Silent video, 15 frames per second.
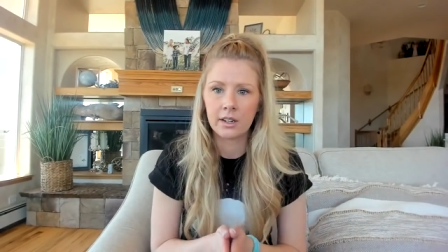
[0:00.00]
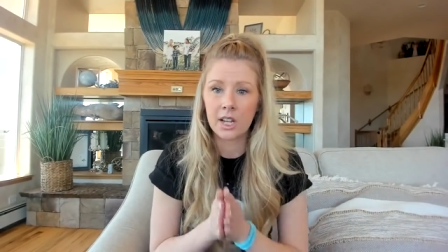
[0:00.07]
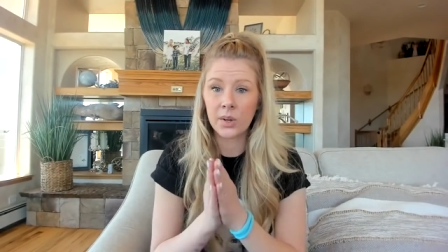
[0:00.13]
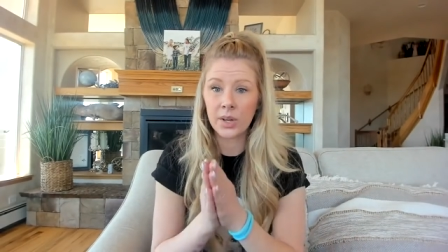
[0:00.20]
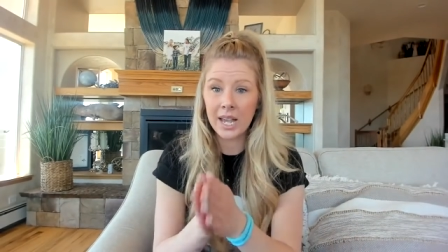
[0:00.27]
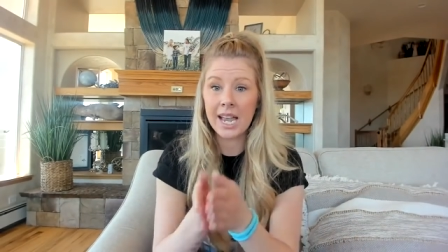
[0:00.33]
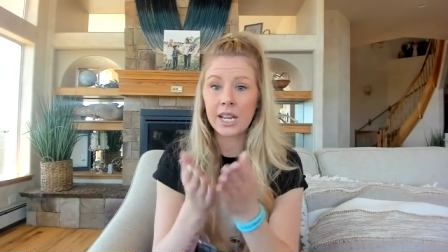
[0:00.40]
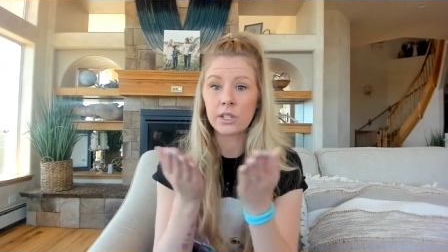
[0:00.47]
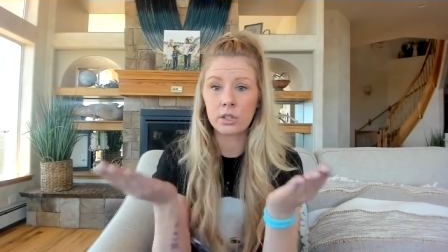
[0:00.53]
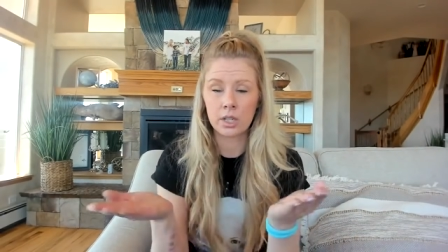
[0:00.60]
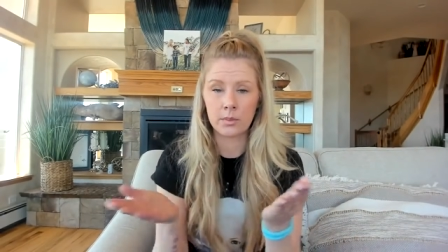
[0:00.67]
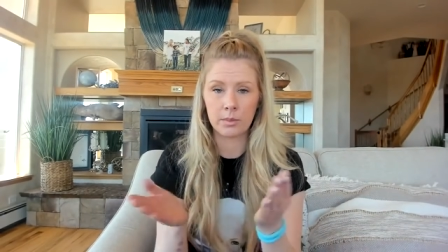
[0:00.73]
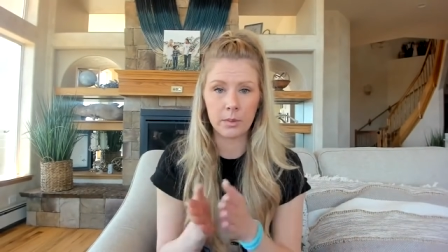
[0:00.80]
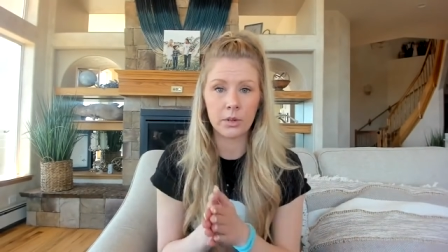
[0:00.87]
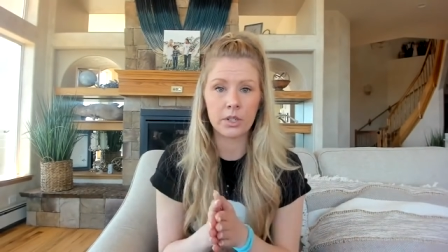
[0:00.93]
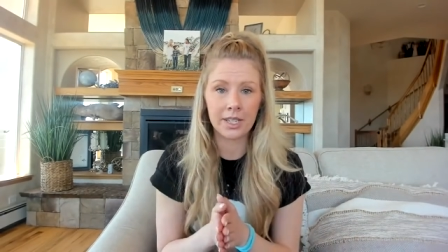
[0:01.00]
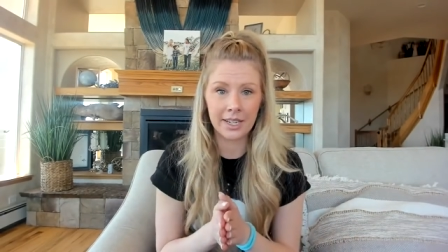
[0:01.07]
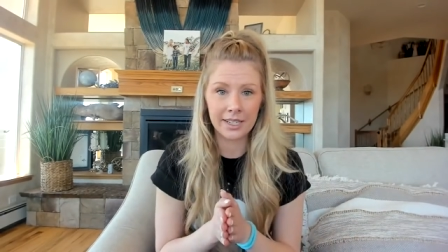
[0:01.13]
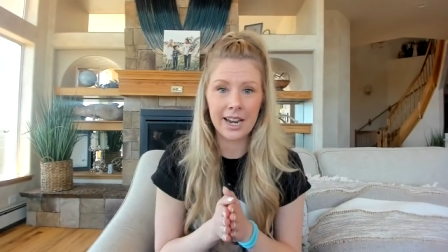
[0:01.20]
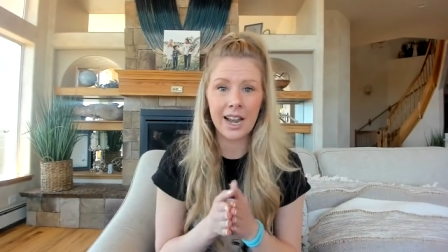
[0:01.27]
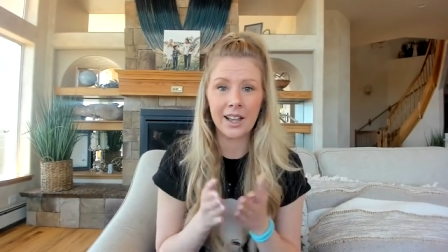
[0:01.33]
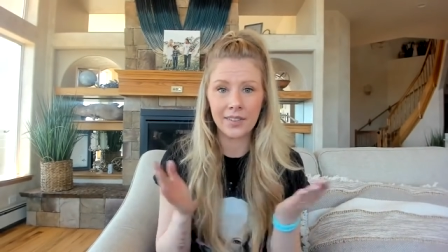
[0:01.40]
okay so some people are saying
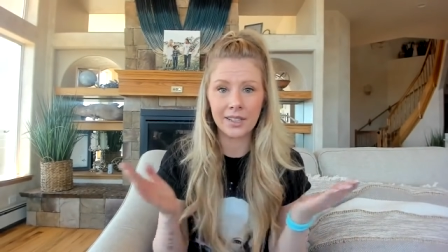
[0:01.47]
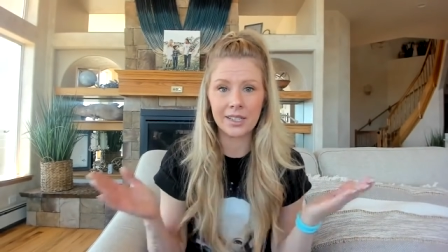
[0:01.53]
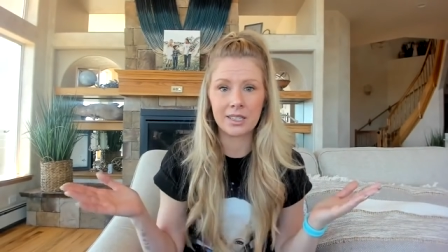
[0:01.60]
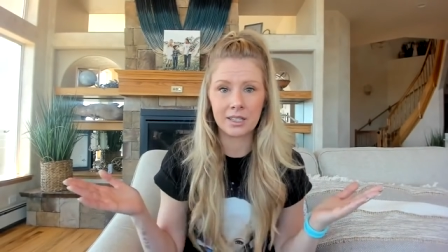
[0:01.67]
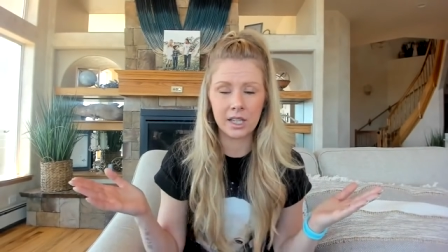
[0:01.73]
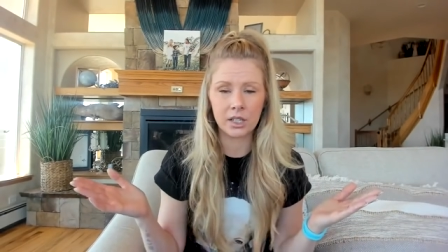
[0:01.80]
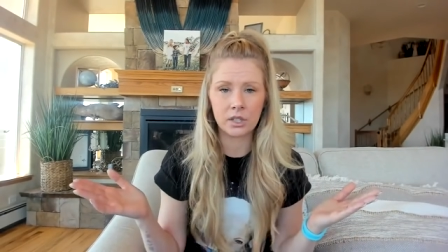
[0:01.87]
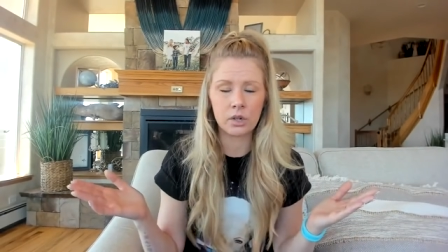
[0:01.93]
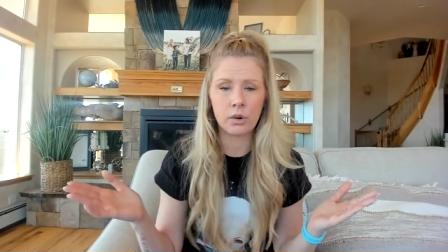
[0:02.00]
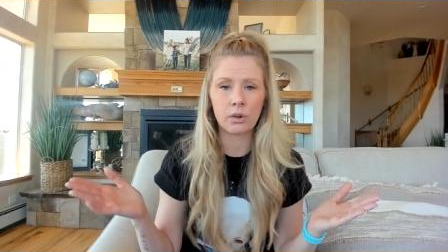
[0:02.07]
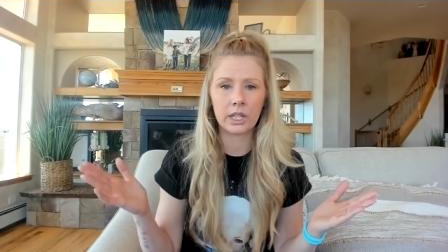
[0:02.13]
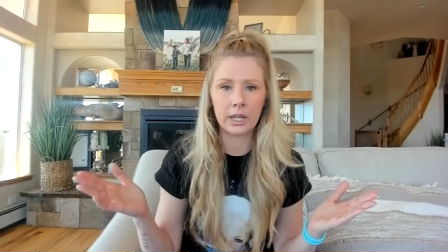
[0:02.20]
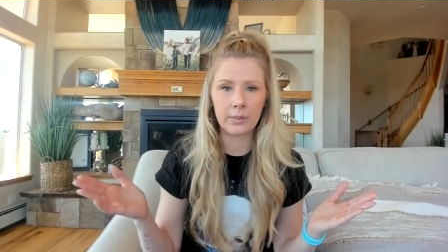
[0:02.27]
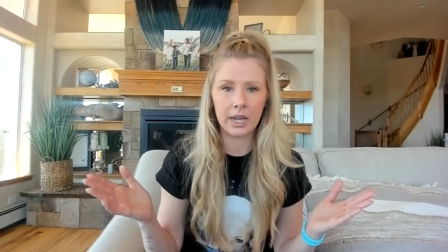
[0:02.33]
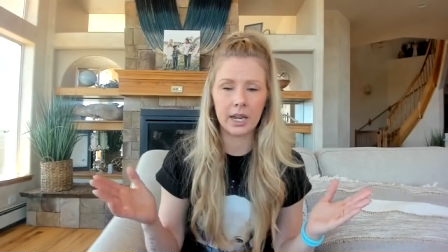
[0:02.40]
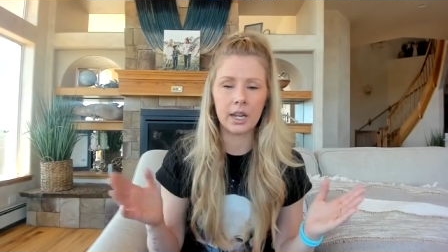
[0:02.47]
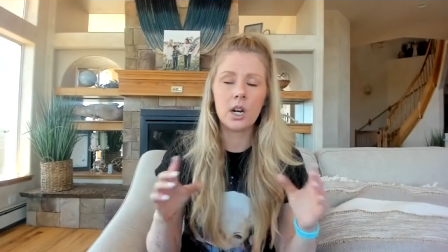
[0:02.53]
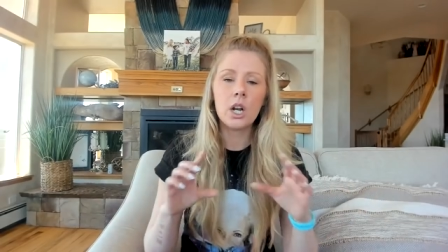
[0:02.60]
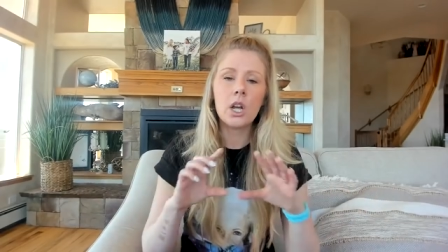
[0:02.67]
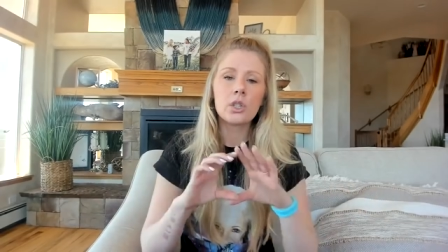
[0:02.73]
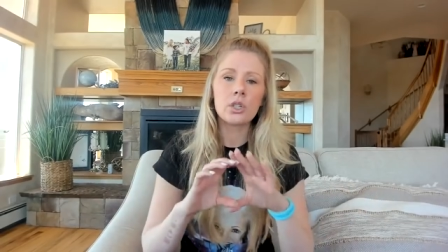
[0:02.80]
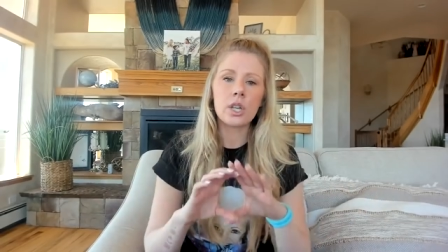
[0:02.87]
yeah that's that's totally me
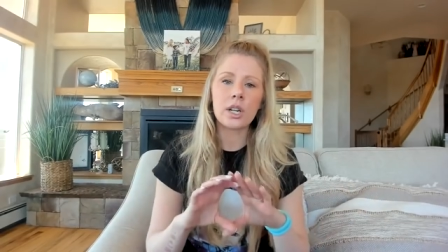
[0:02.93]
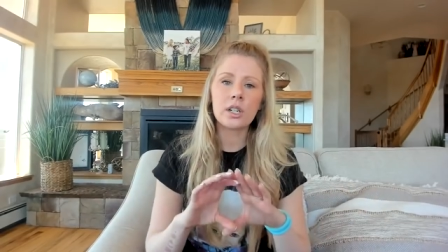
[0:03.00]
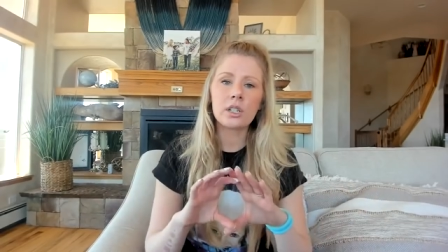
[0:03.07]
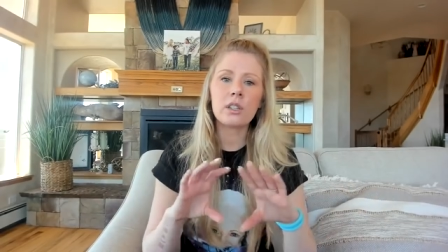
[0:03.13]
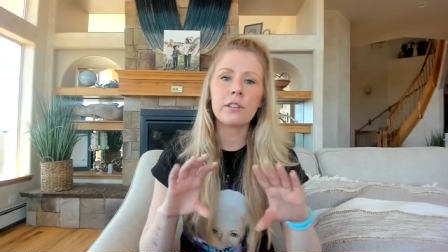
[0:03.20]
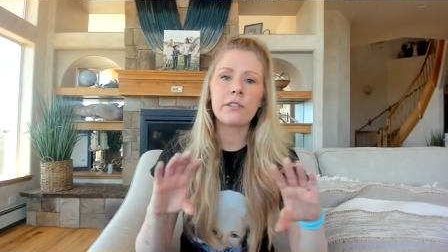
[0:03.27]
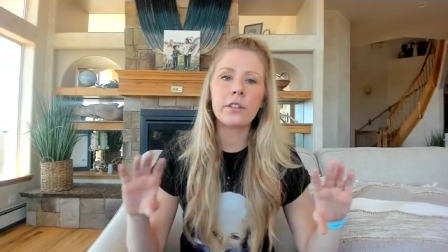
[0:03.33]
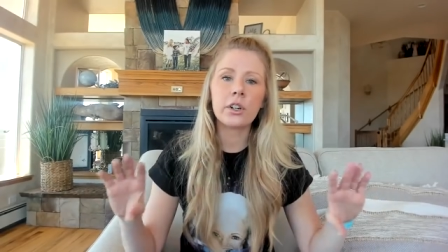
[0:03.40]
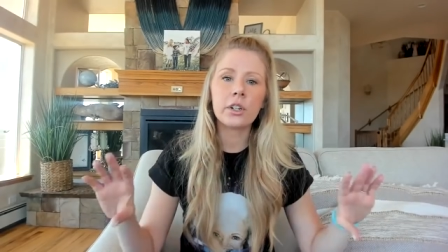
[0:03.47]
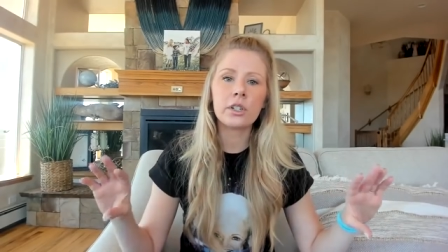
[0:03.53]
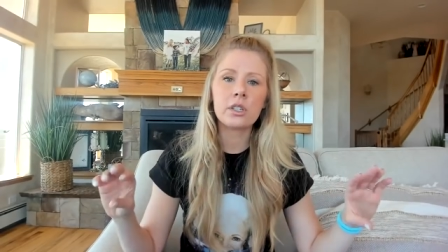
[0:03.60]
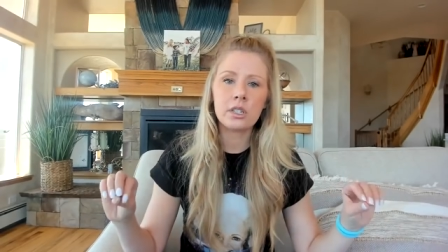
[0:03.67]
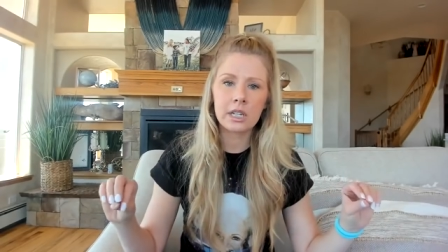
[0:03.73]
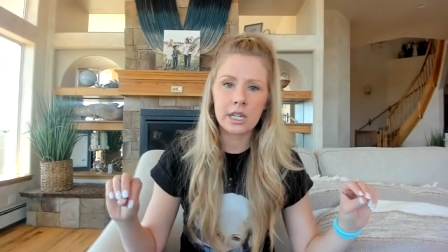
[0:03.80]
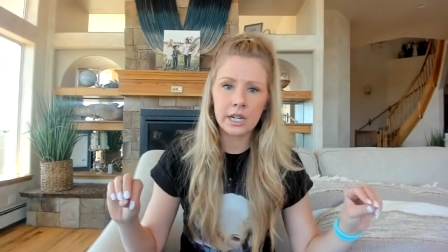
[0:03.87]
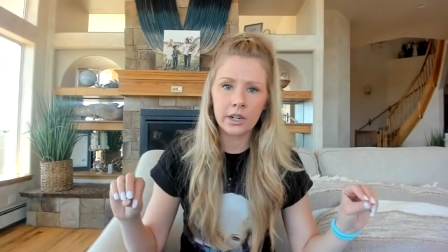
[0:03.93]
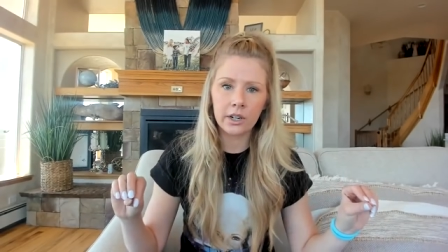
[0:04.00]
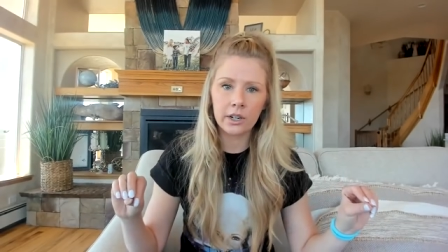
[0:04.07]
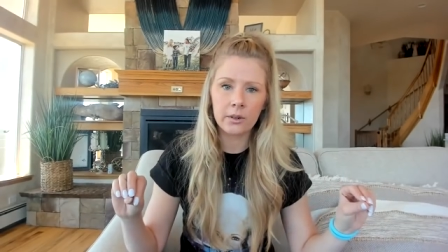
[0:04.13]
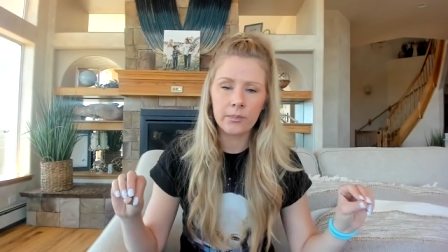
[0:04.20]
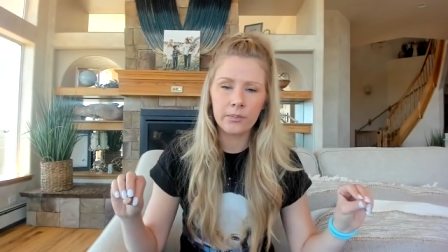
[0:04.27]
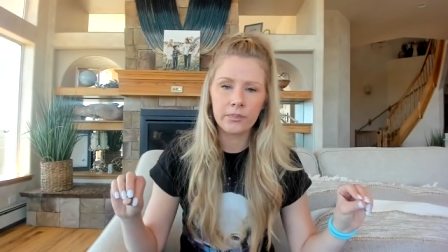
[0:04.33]
so that is the first
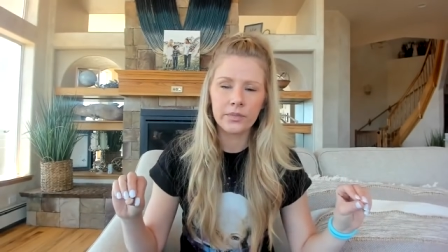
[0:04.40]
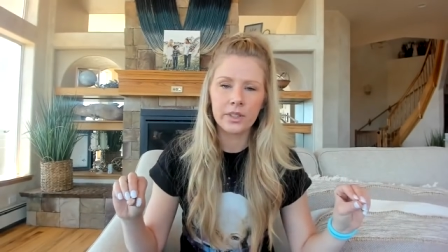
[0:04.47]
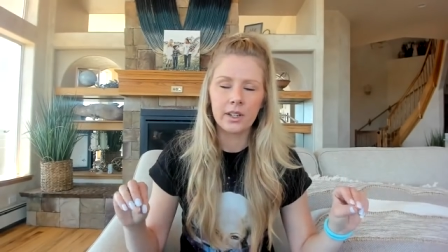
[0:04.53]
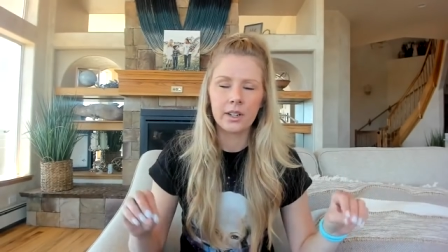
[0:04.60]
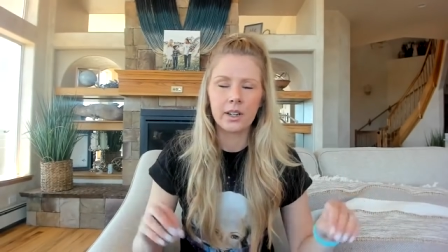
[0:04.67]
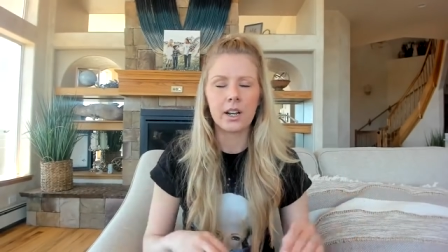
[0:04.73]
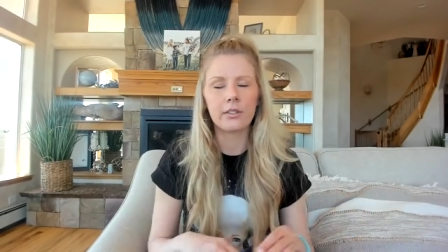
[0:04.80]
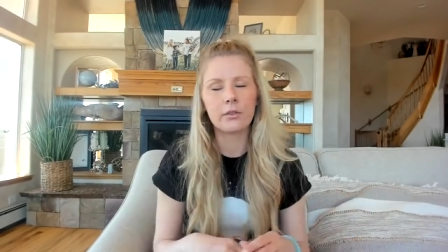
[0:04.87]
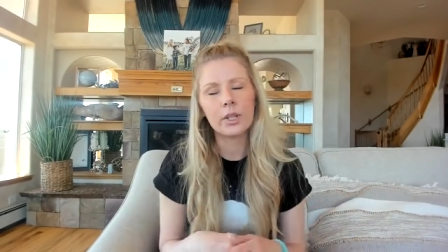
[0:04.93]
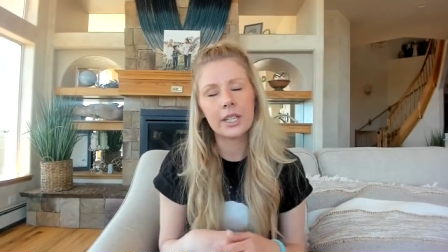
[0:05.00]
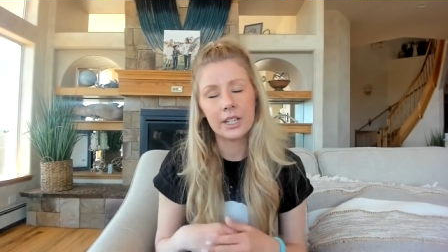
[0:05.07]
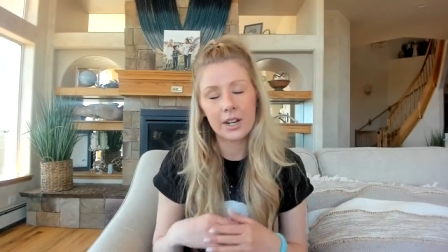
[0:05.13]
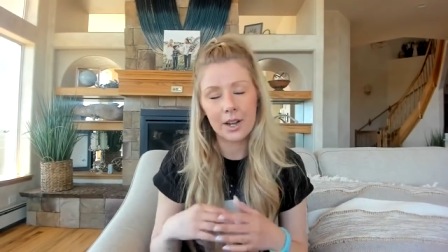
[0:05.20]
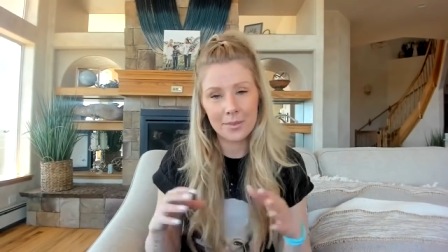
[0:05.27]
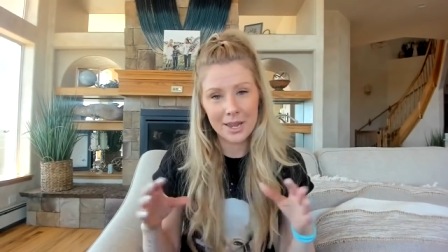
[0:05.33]
tier of really not